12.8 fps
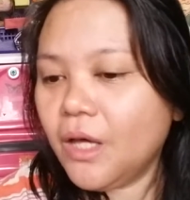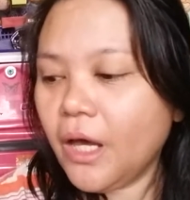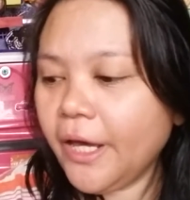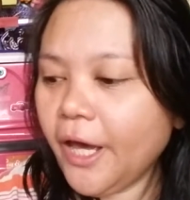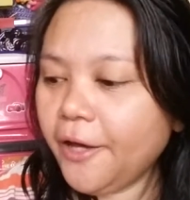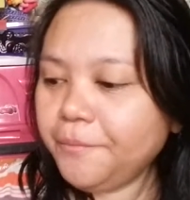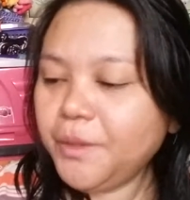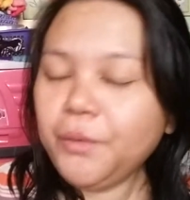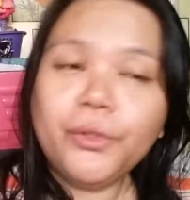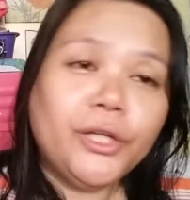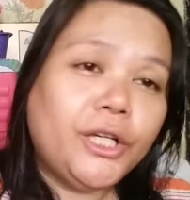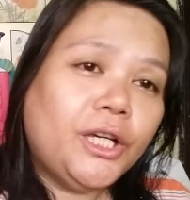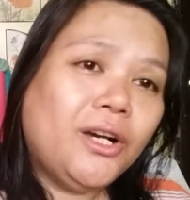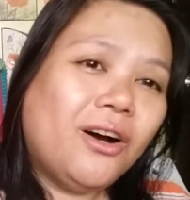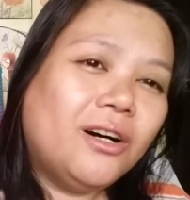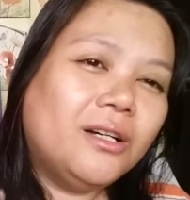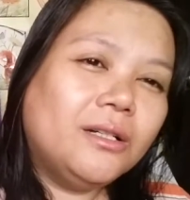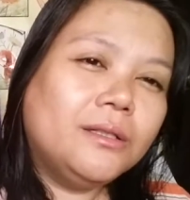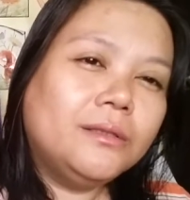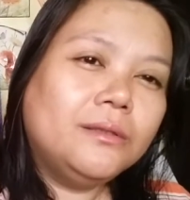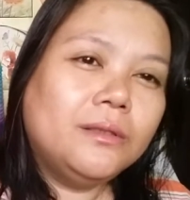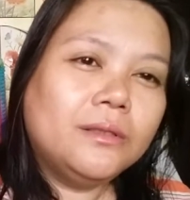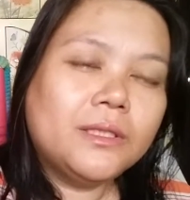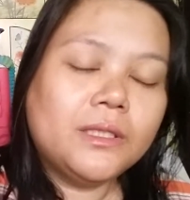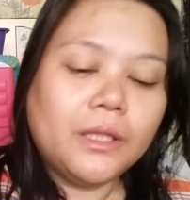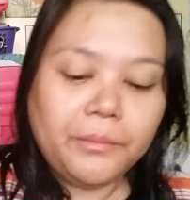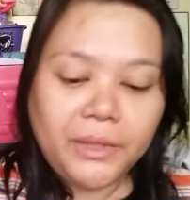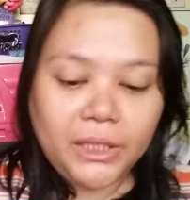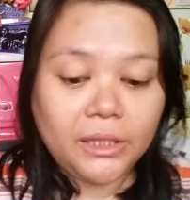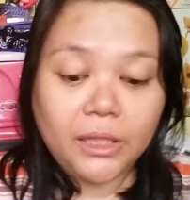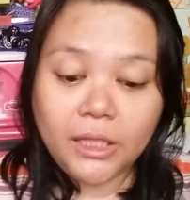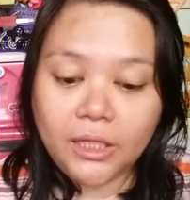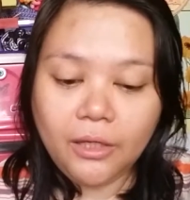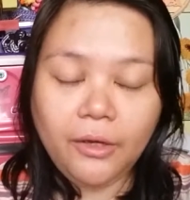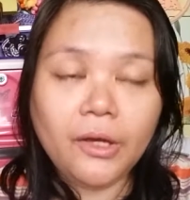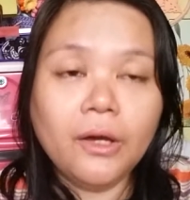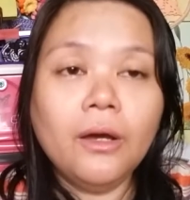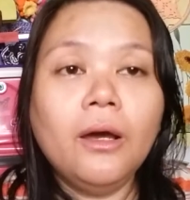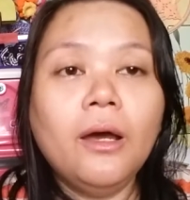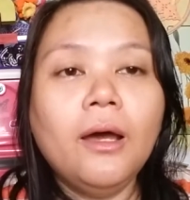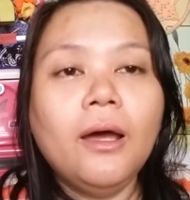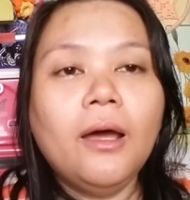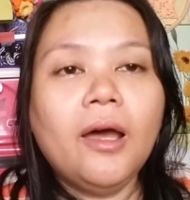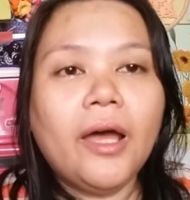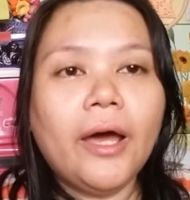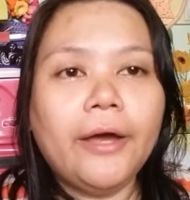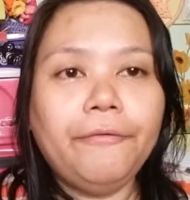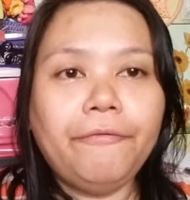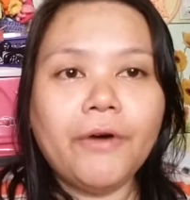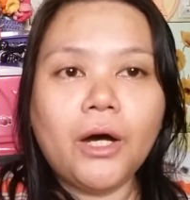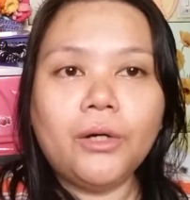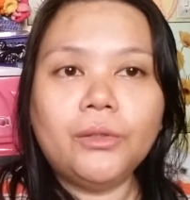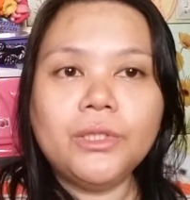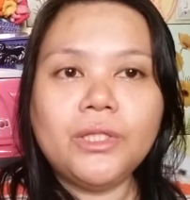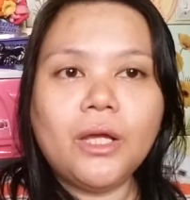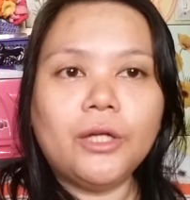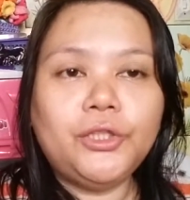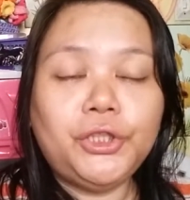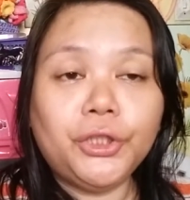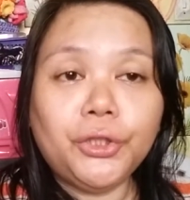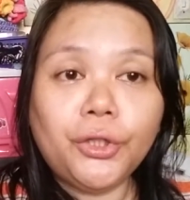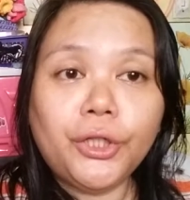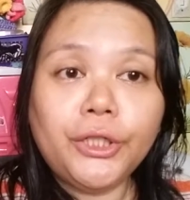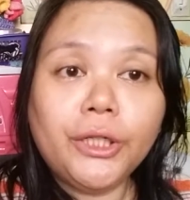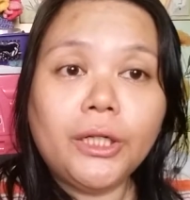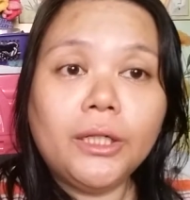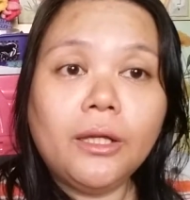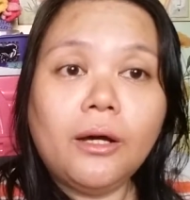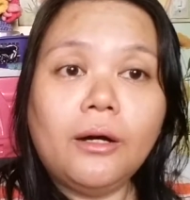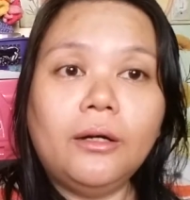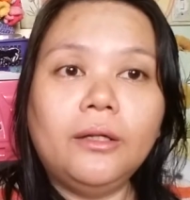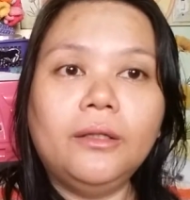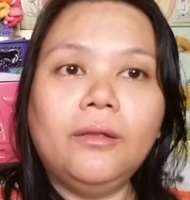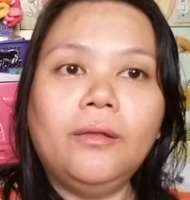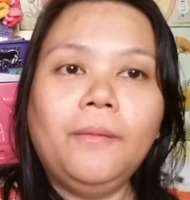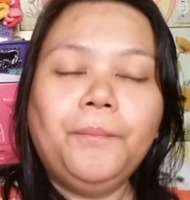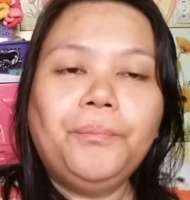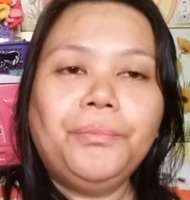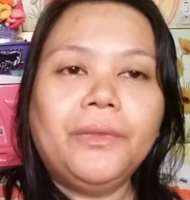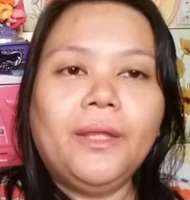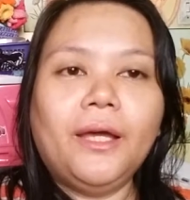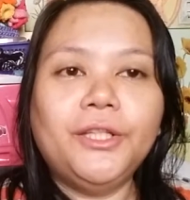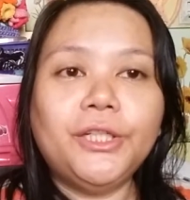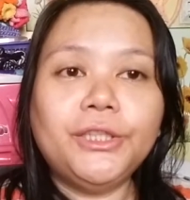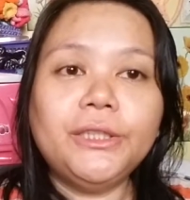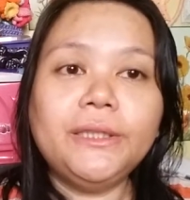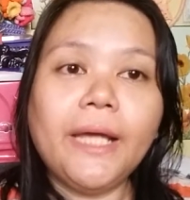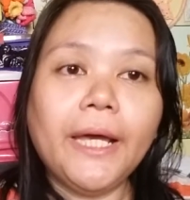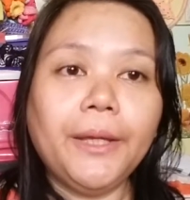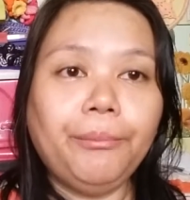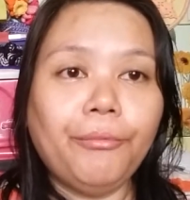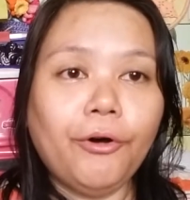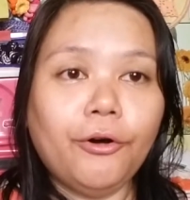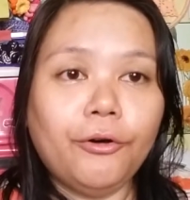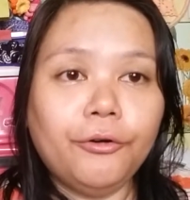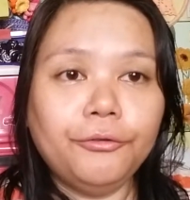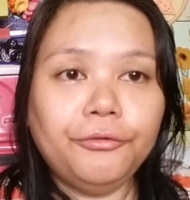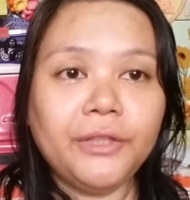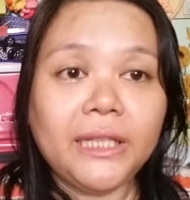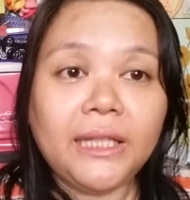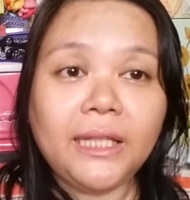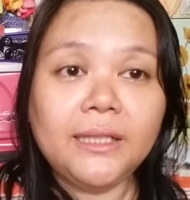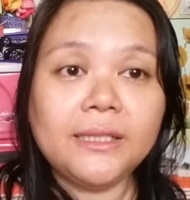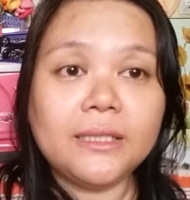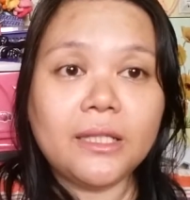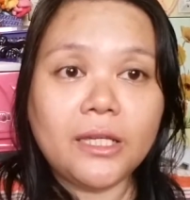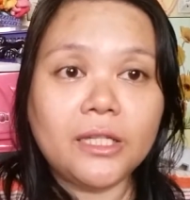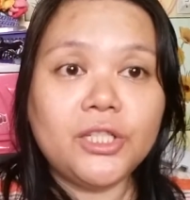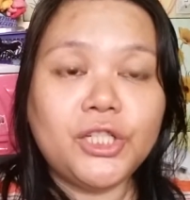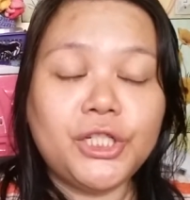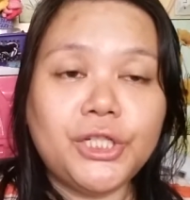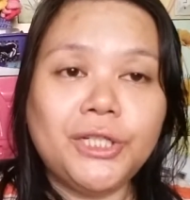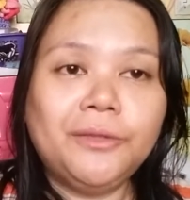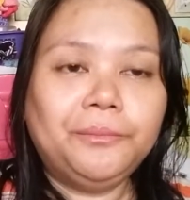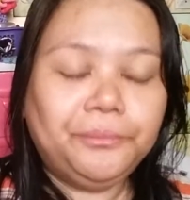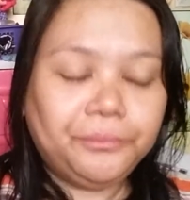I have been working on some knitting. I found a tutorial on another type of knitting stitch.